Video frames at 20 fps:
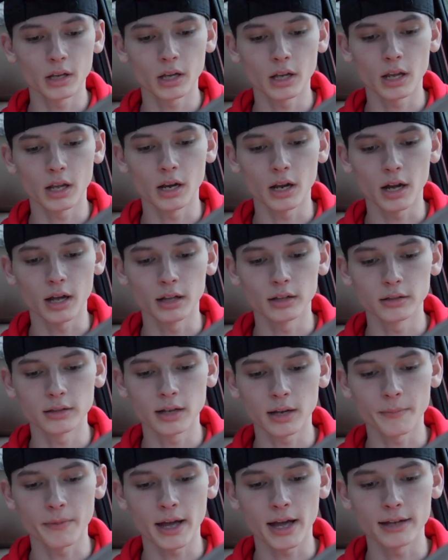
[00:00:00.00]
cannot
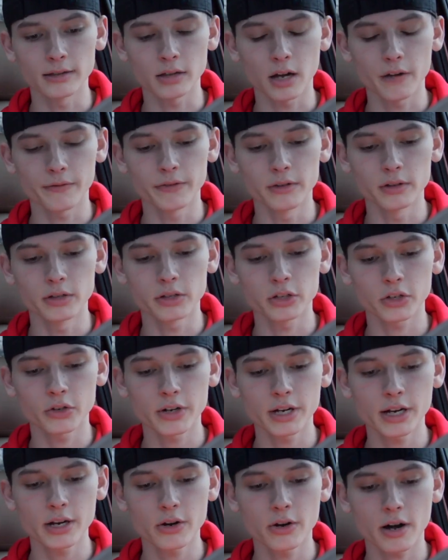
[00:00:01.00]
take my eyes off the
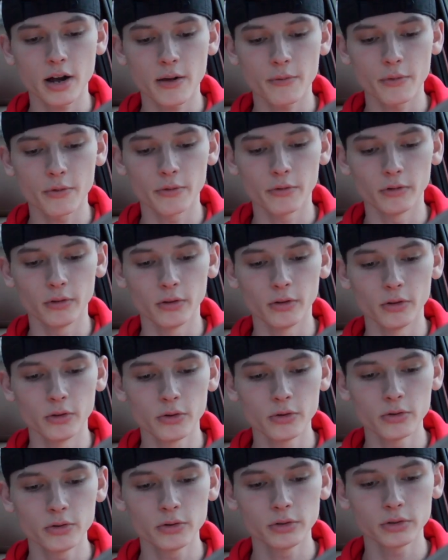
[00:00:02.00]
screen or I will
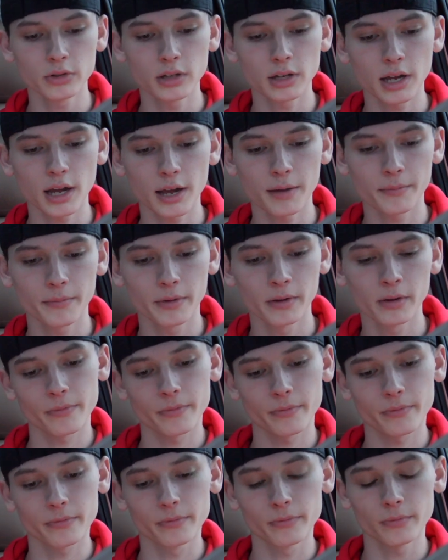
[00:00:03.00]
lose the game.
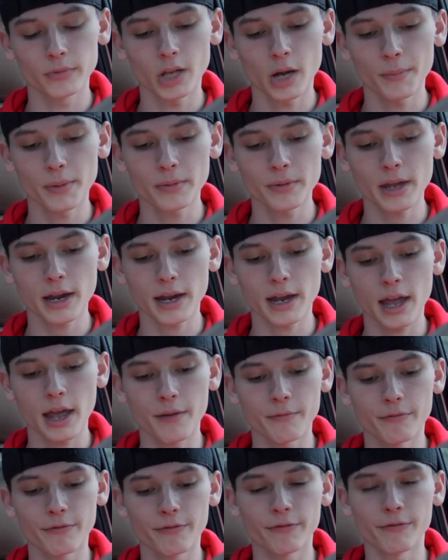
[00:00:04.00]
Y'all remember that
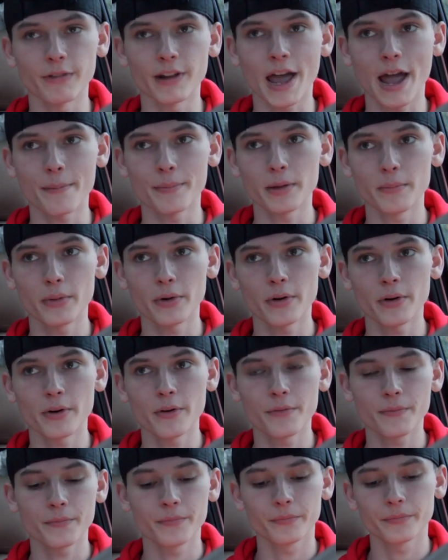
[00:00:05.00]
game, Flappy
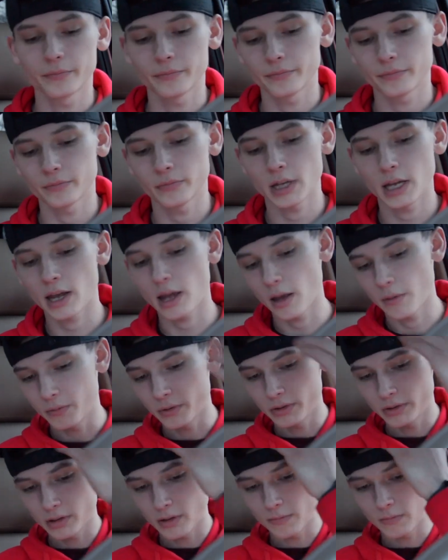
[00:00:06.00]
Bird? That game
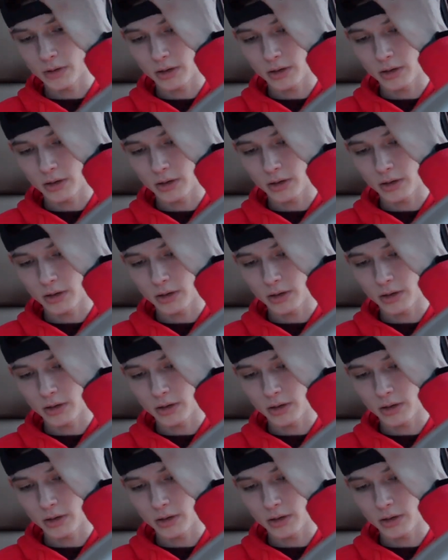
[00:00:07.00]
was something